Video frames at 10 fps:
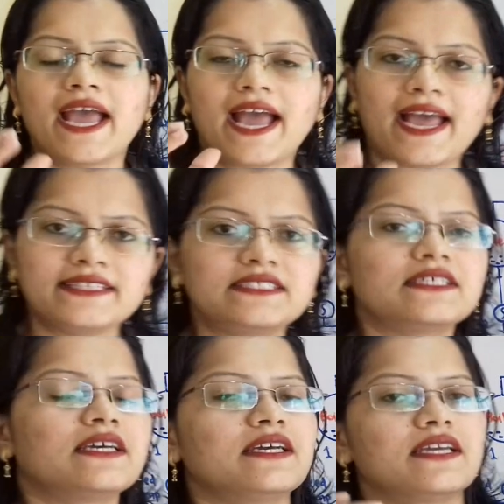
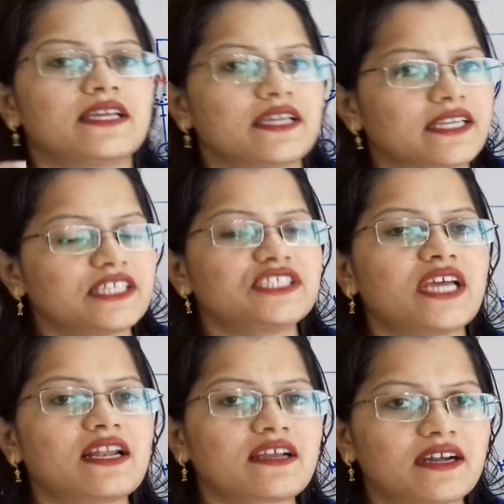As
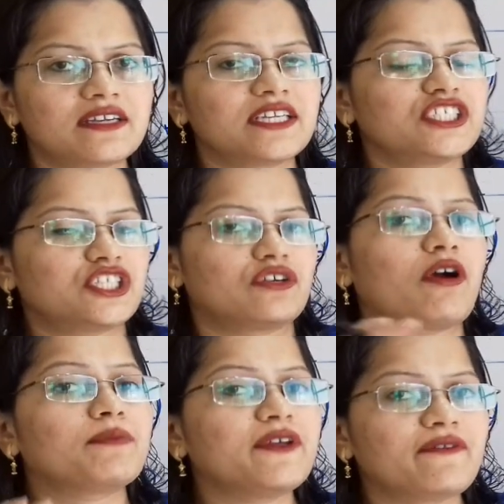initial condition
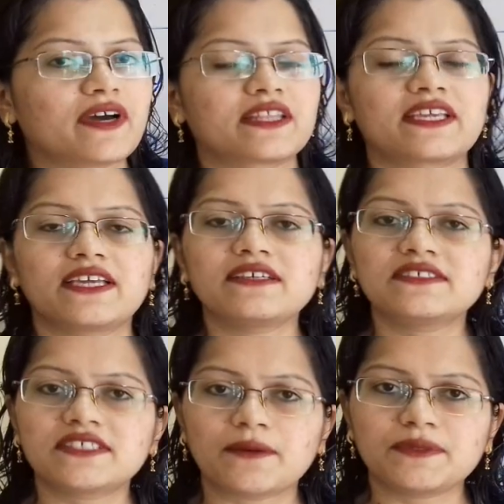of the working
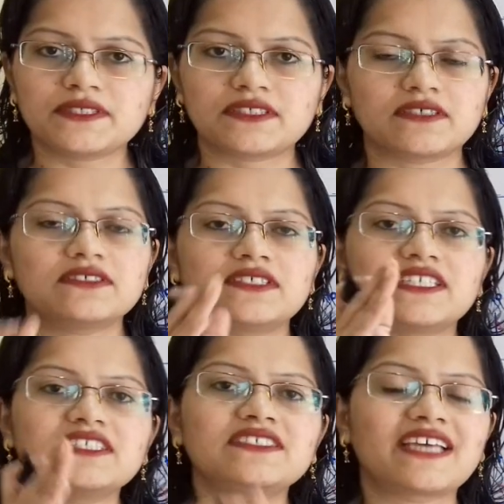substance
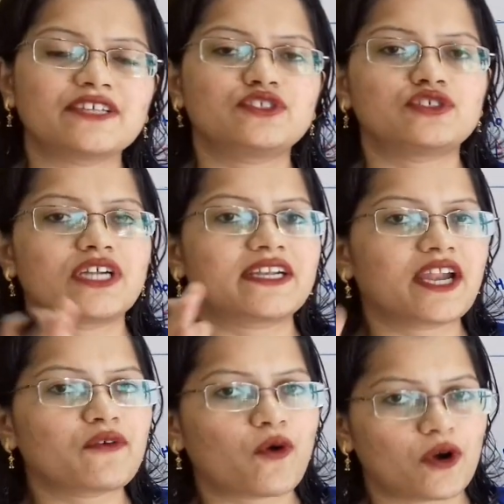is
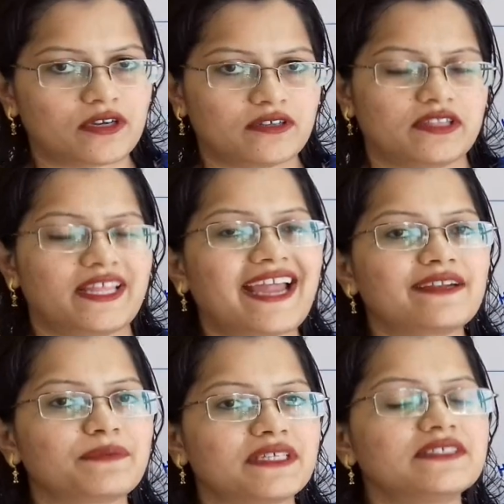saturated water,
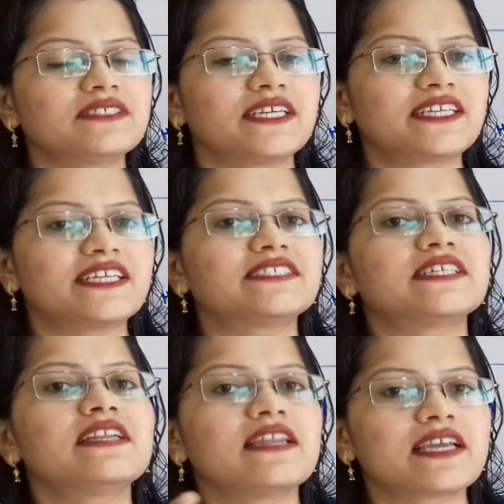that means it is
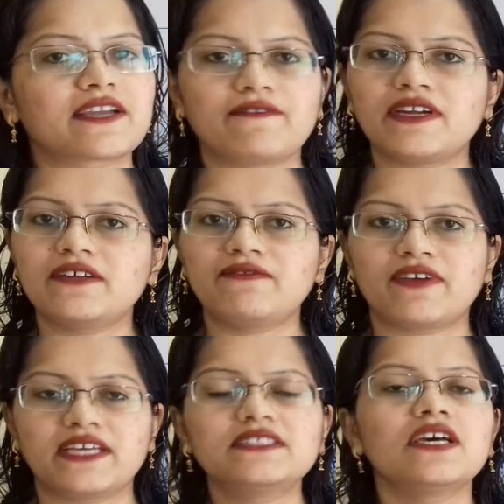in liquid
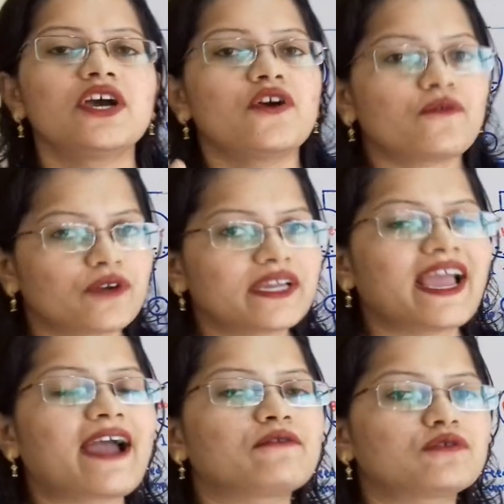phase, we
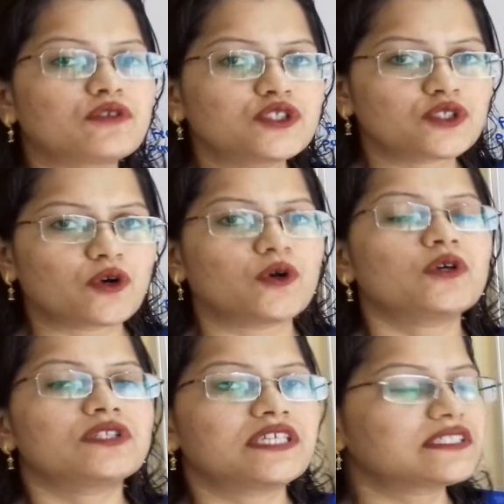have to
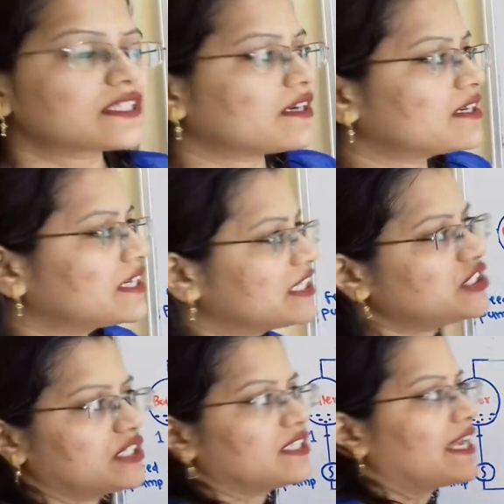show this
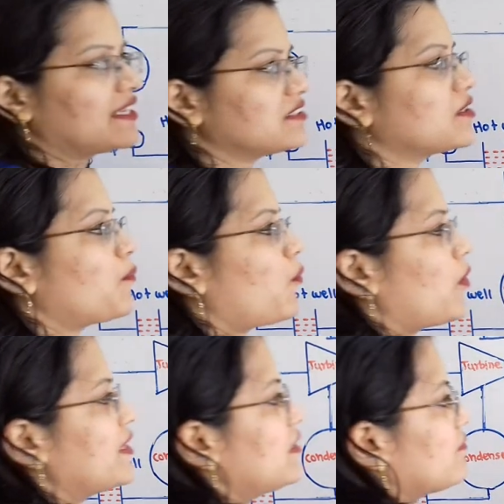condition, that is the
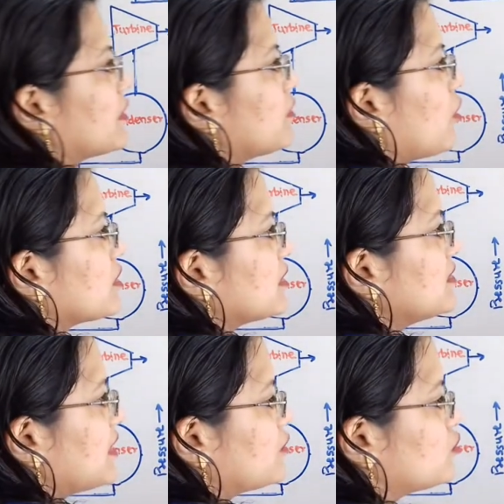point 1 on the
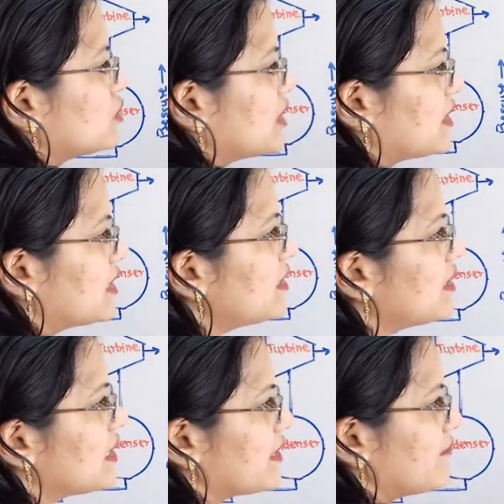saturated
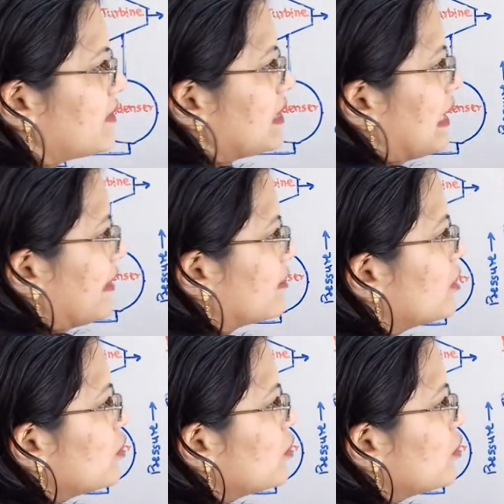liquid line.